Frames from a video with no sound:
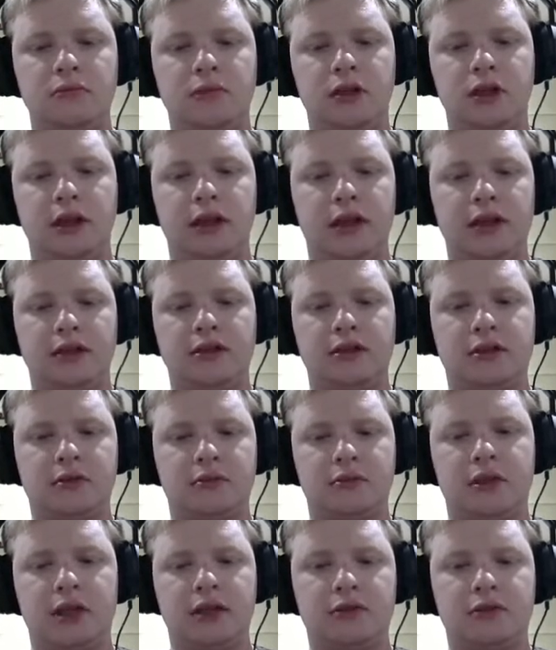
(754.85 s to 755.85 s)
Yes,
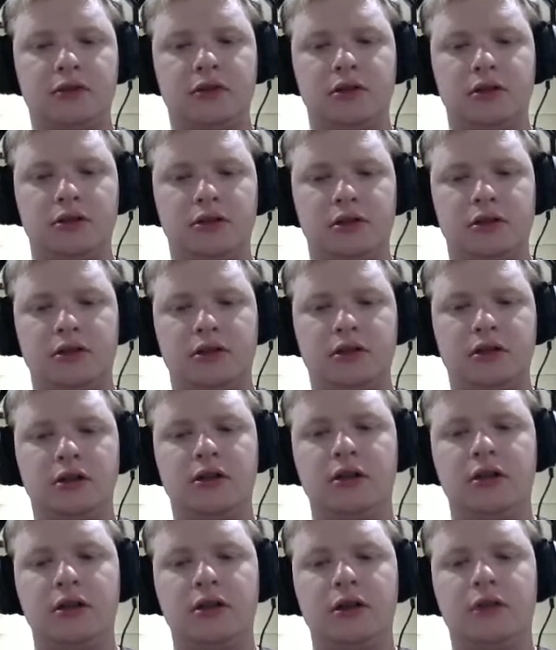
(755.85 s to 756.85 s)
Mace Windu just
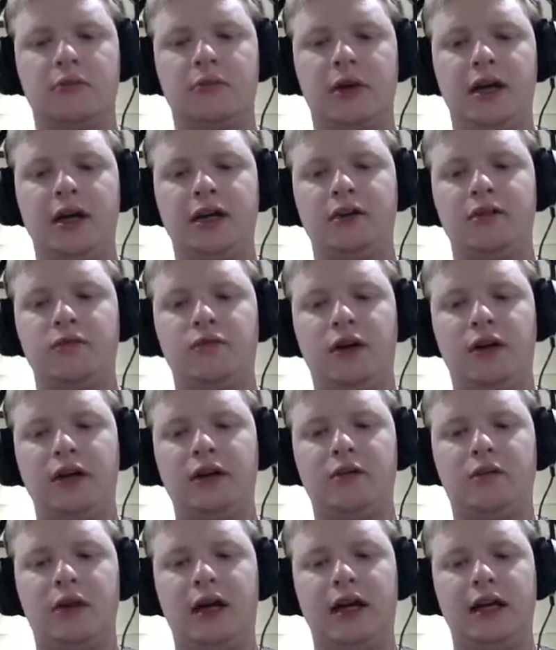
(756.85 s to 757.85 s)
making him run
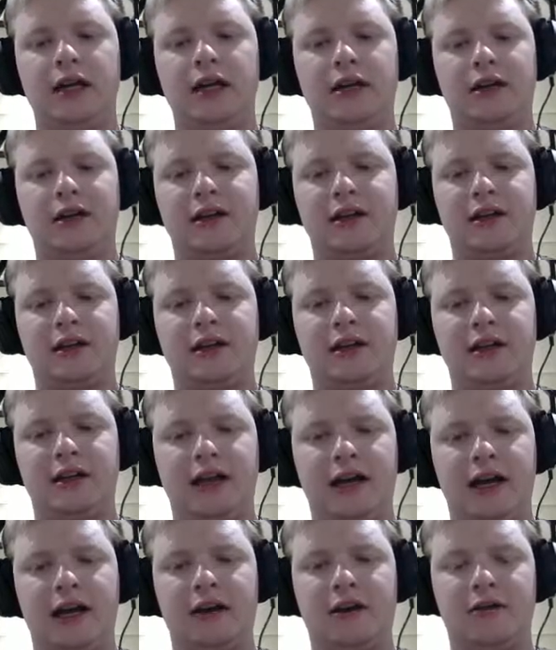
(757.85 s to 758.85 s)
away like a little
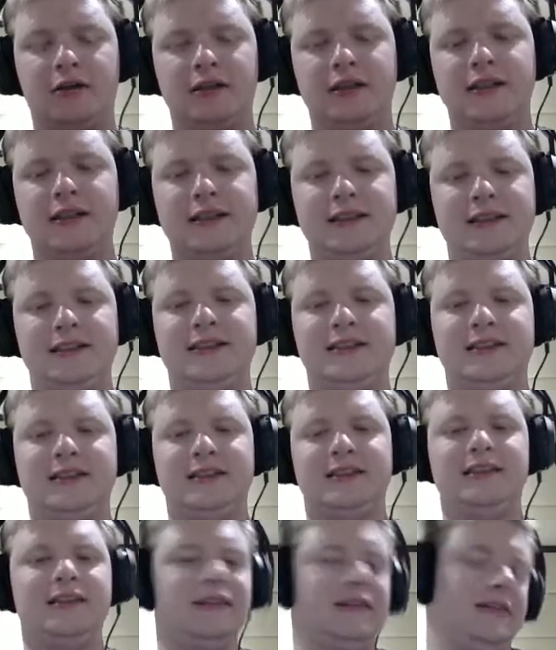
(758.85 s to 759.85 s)
coward. Here we
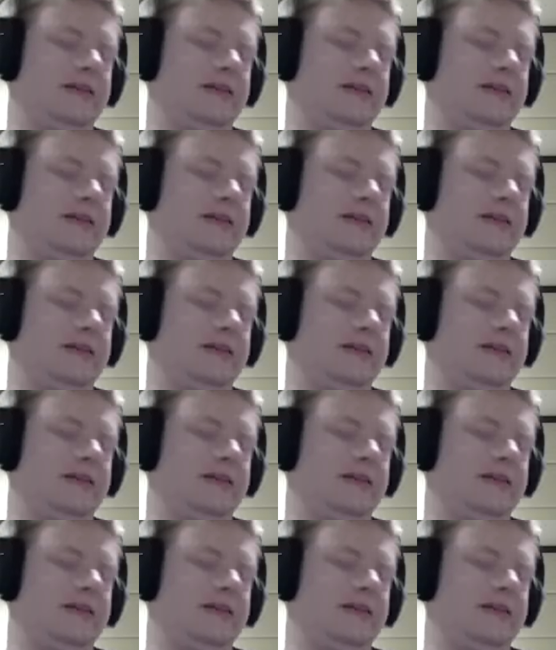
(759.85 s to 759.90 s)
go.